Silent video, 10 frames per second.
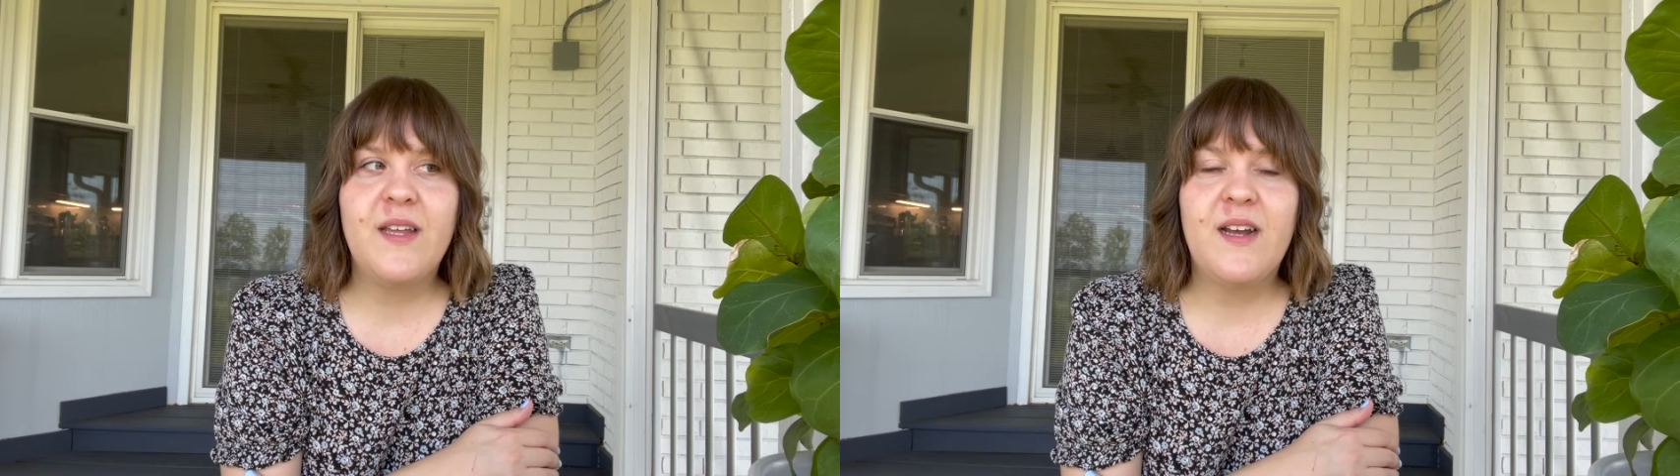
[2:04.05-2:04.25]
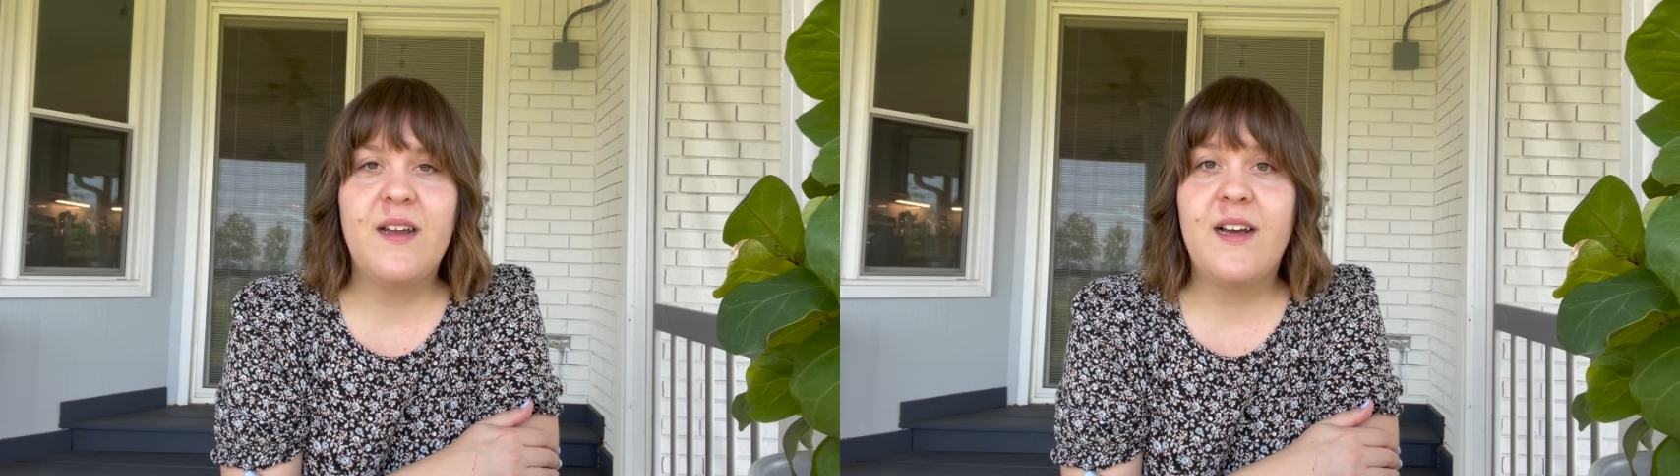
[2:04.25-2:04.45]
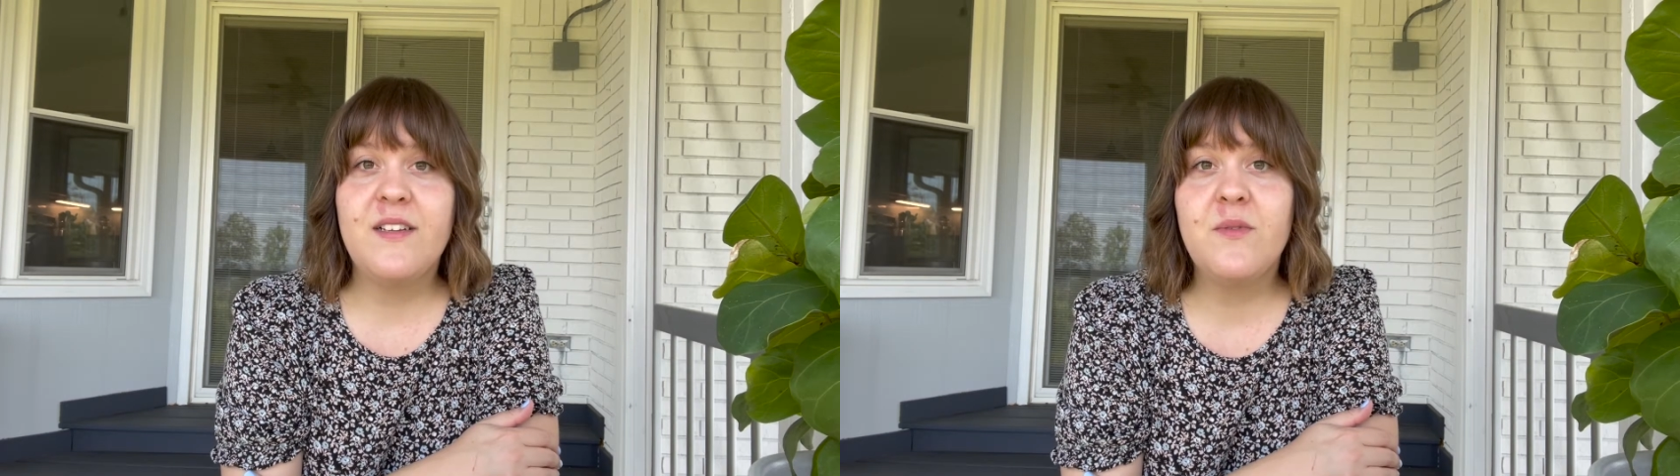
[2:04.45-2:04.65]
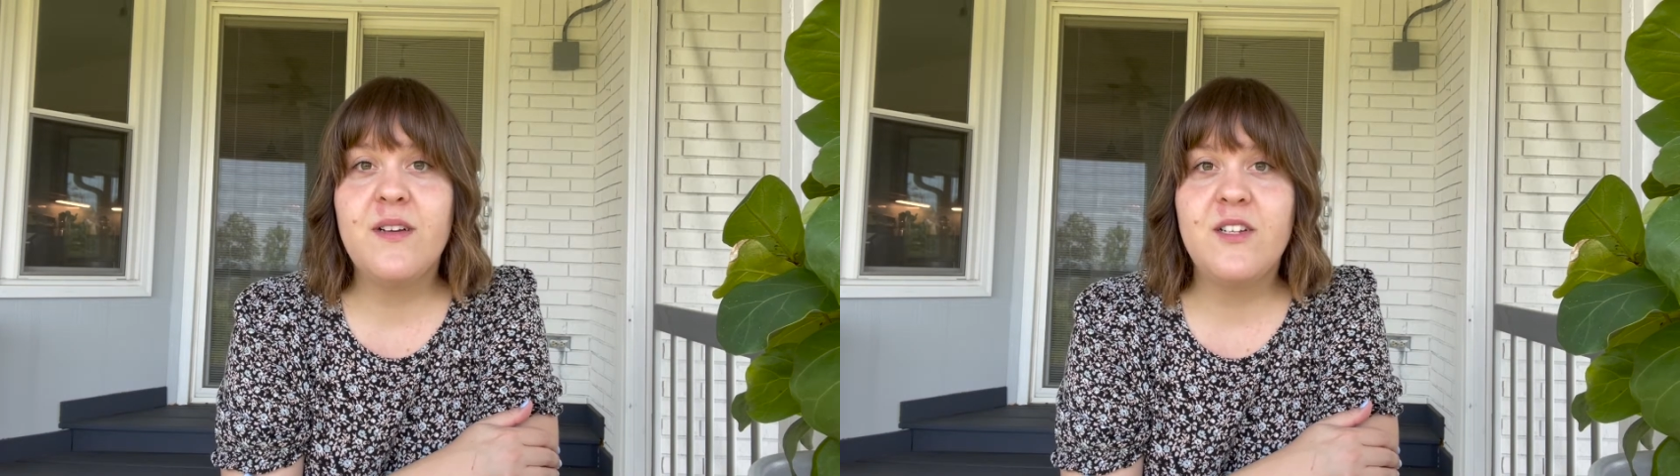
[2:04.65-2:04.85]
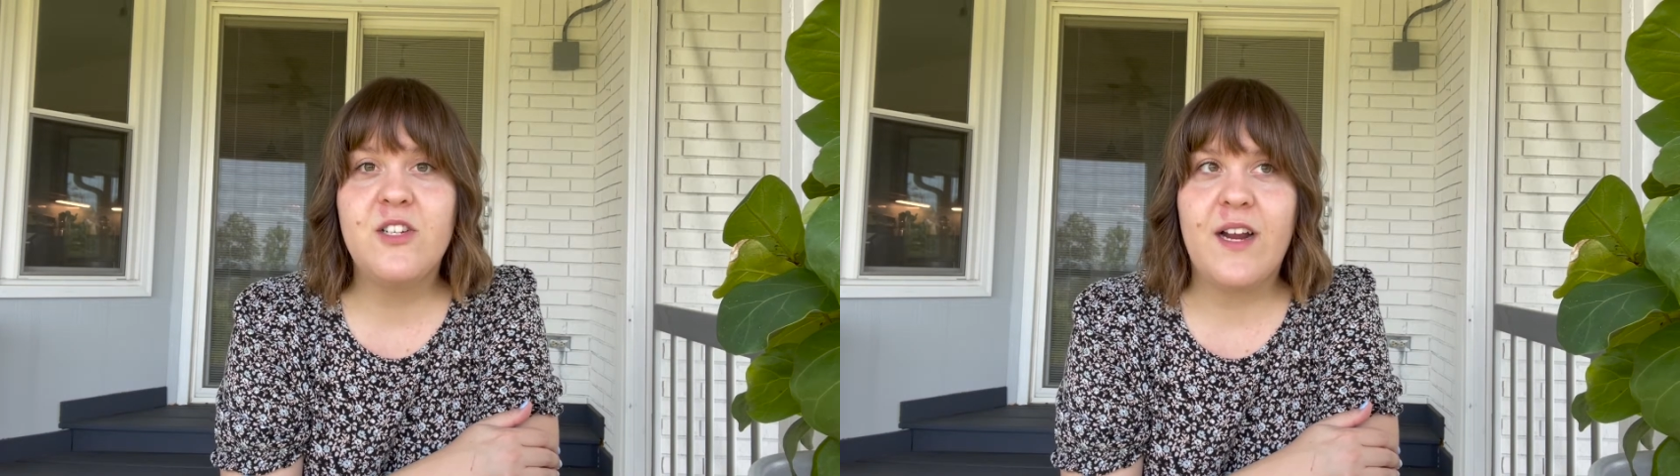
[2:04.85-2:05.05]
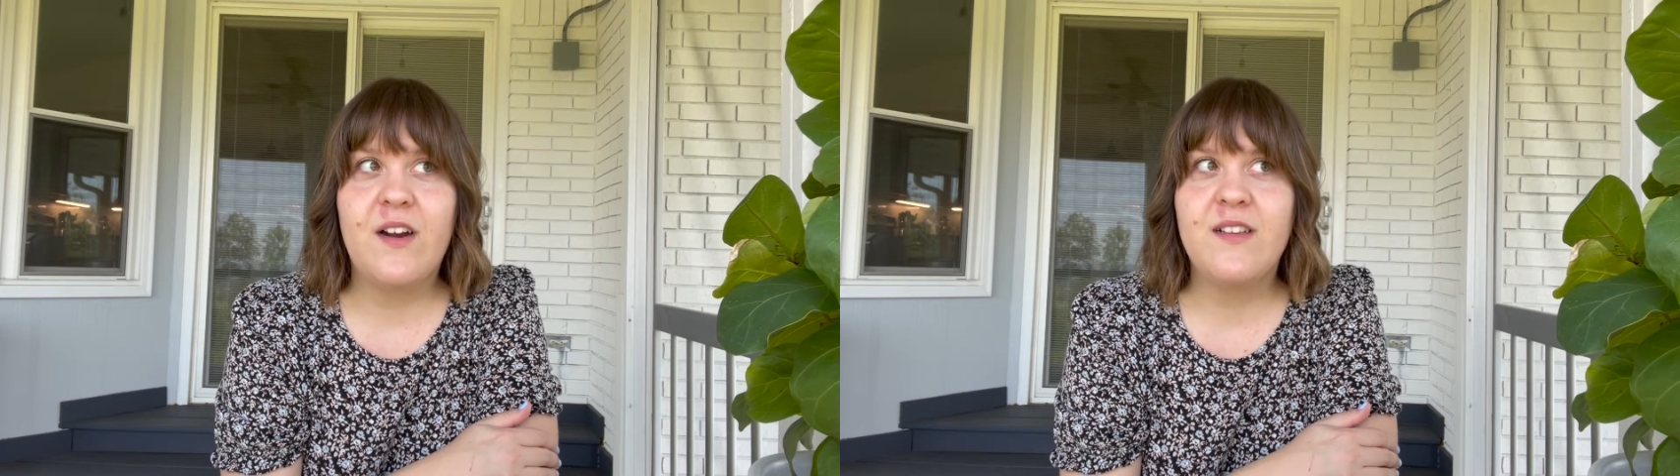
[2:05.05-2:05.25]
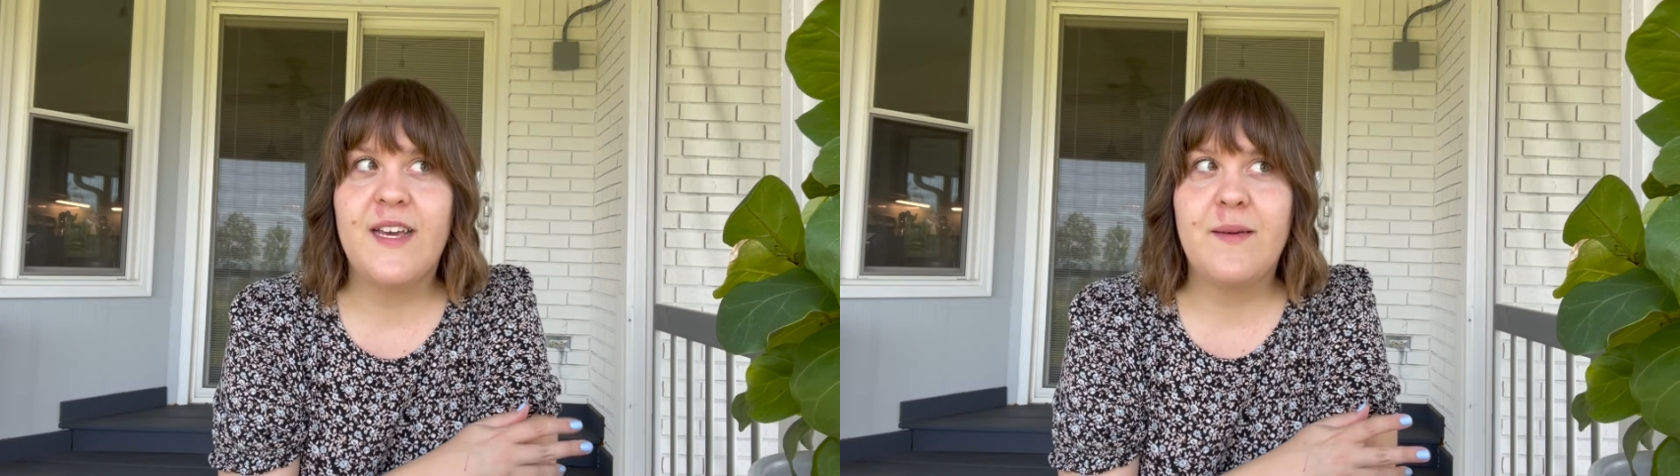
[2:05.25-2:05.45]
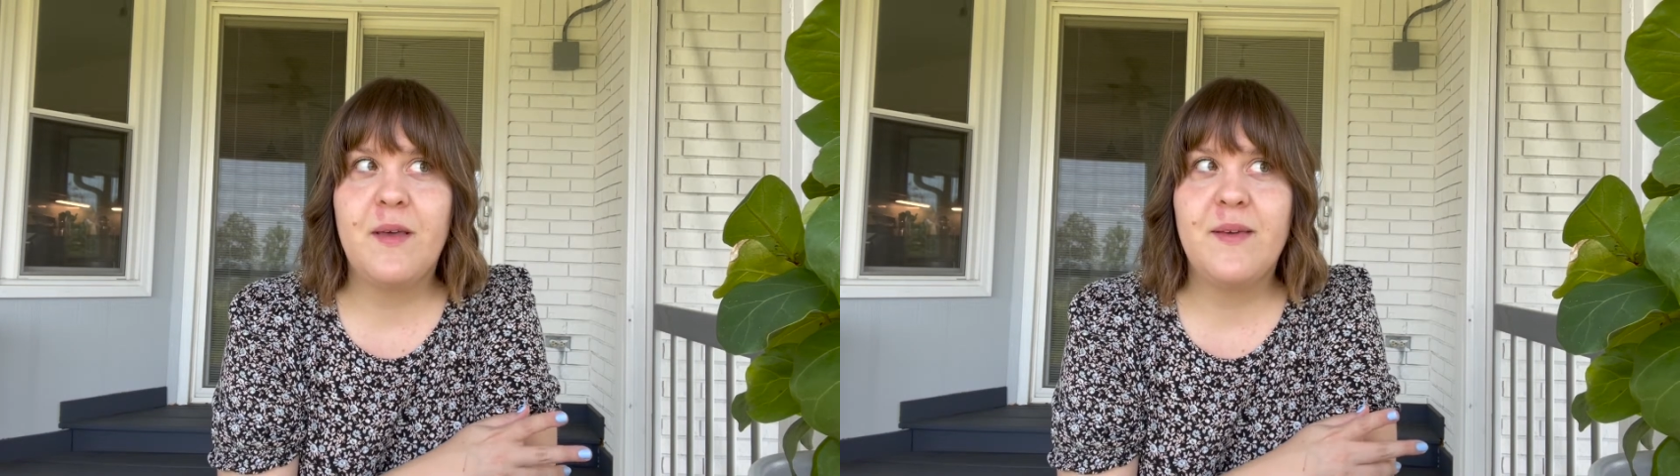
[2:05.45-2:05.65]
and I did want to share
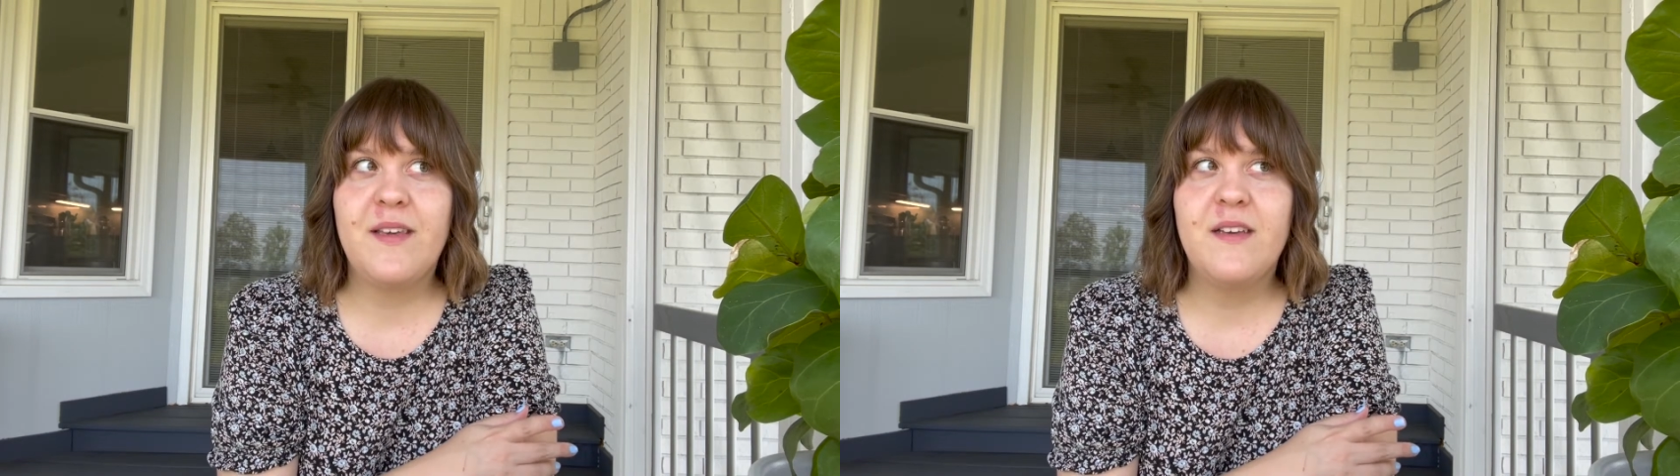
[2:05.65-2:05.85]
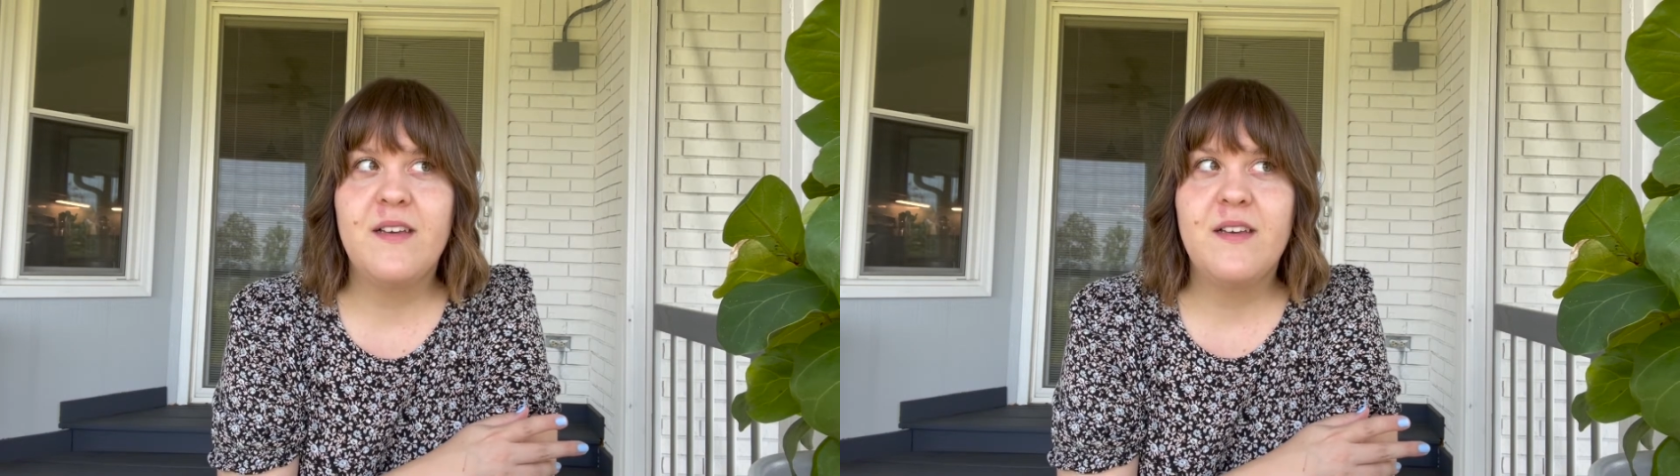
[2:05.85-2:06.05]
like maybe